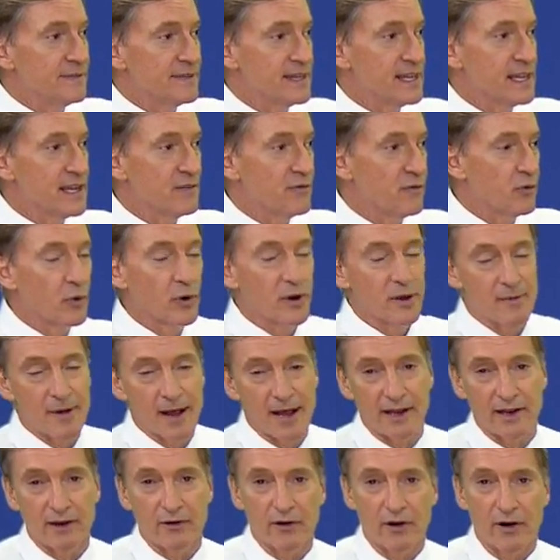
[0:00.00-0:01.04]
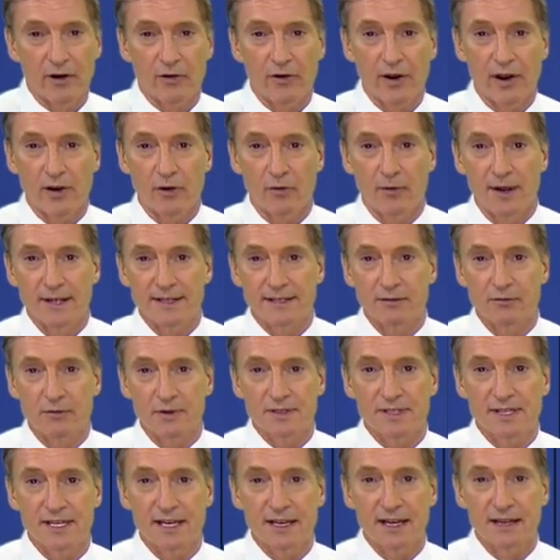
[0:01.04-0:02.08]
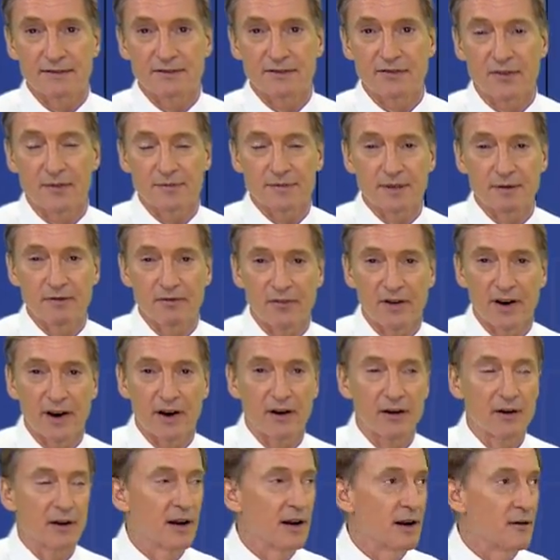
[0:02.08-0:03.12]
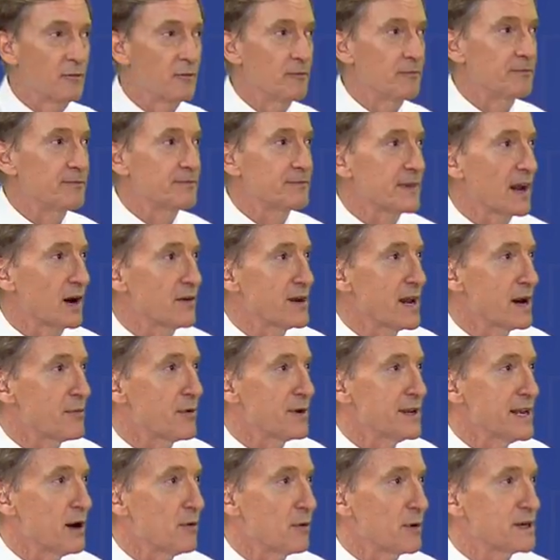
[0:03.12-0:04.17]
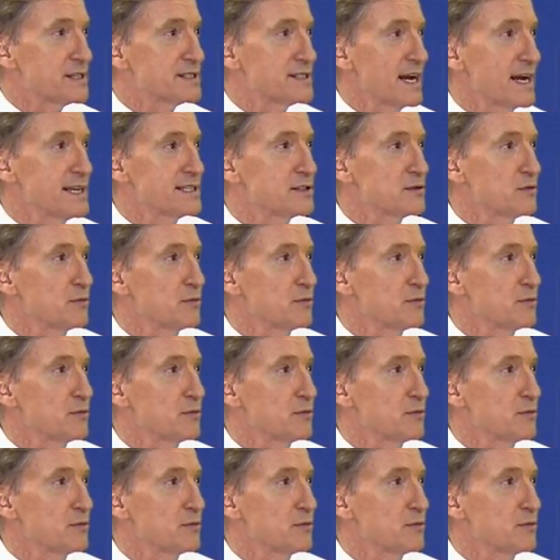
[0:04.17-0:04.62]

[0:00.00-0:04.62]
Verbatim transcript: the 40 mile an hour or greater winds, and we're seeing that from some of our uh, our neighborhood network sites.